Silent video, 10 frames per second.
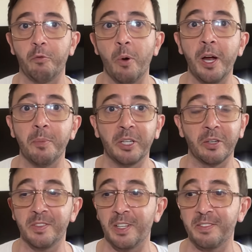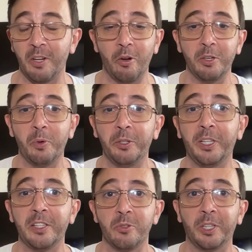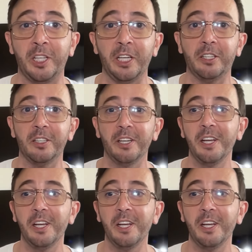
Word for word: Why? Because that's the only way you get your kick.